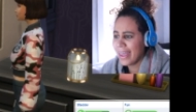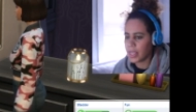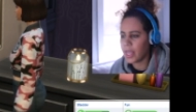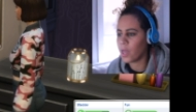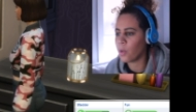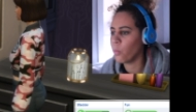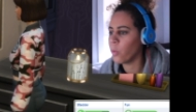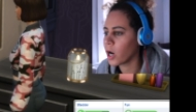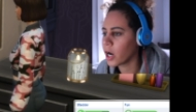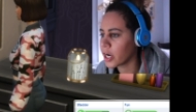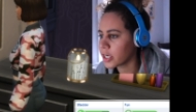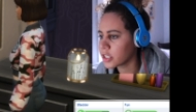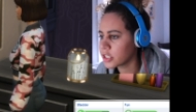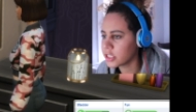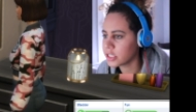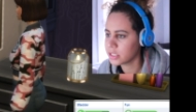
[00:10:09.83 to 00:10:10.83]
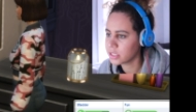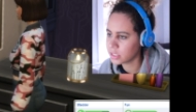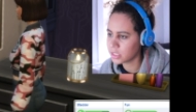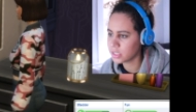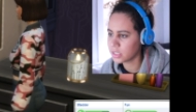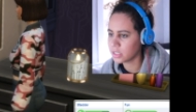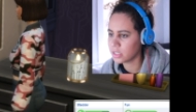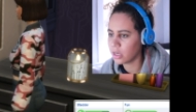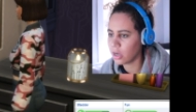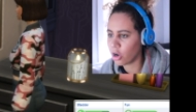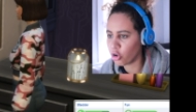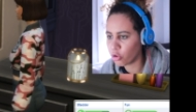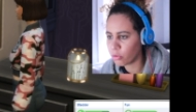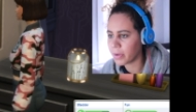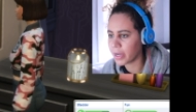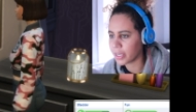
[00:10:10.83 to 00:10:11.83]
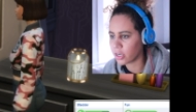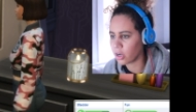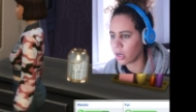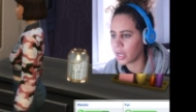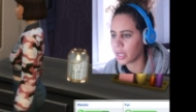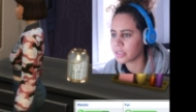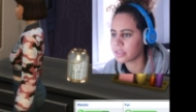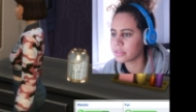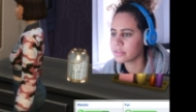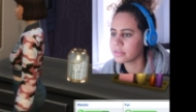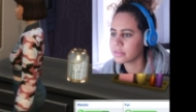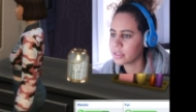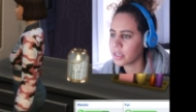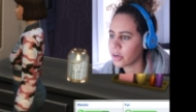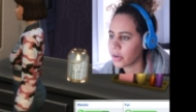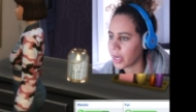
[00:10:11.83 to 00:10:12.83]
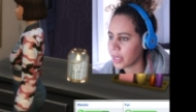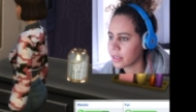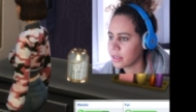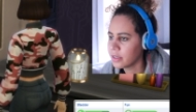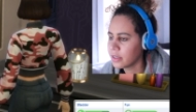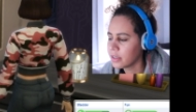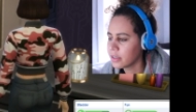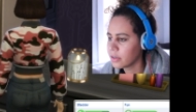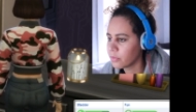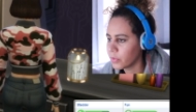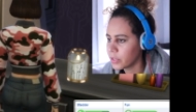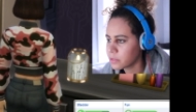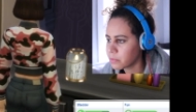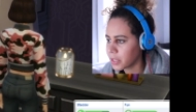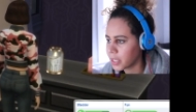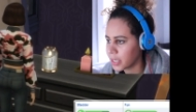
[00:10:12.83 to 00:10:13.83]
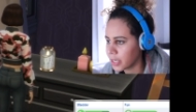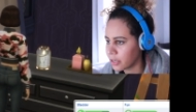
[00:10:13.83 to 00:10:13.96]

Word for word: It worked. Oh my god. Okay. What's plan